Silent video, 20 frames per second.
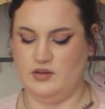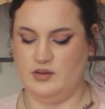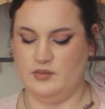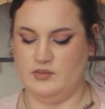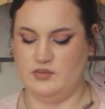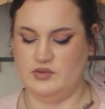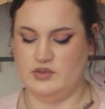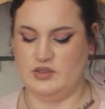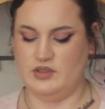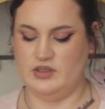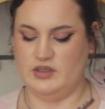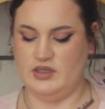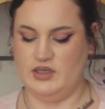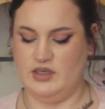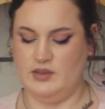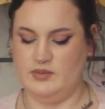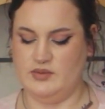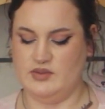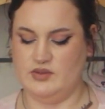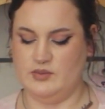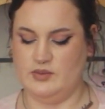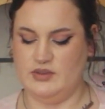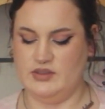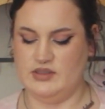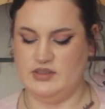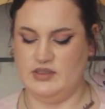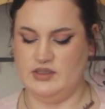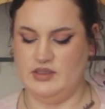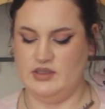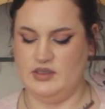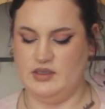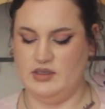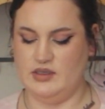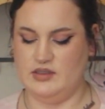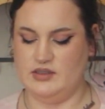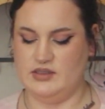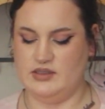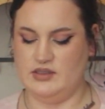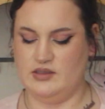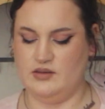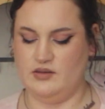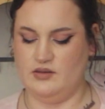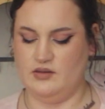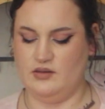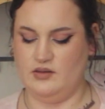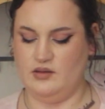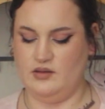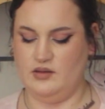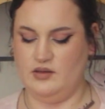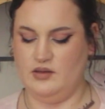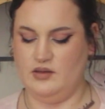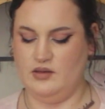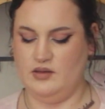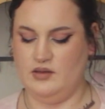I'm just gonna keep squeezing until